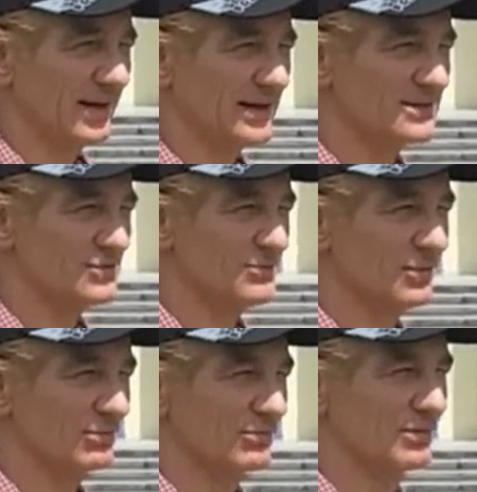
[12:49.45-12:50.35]
guess I was
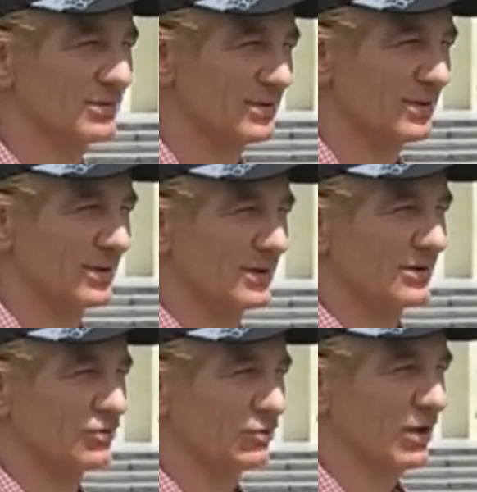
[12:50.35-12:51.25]
about
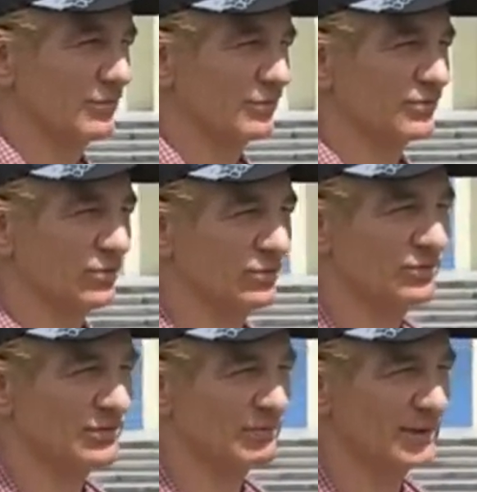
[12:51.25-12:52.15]
12 years old or
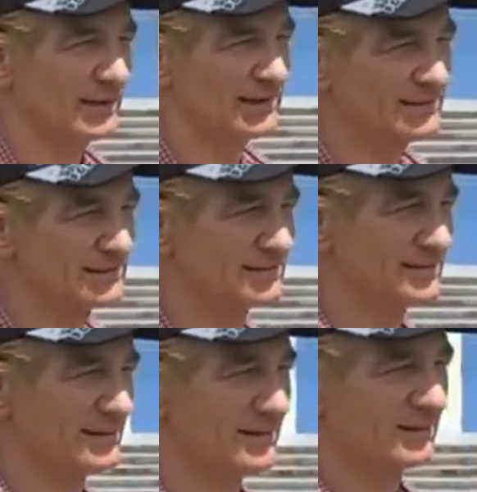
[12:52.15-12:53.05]
something like
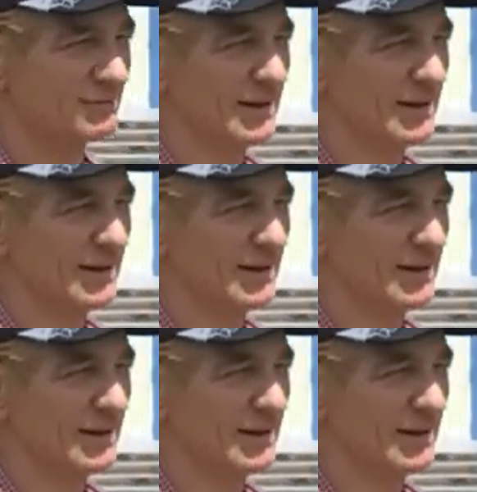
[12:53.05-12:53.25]
that.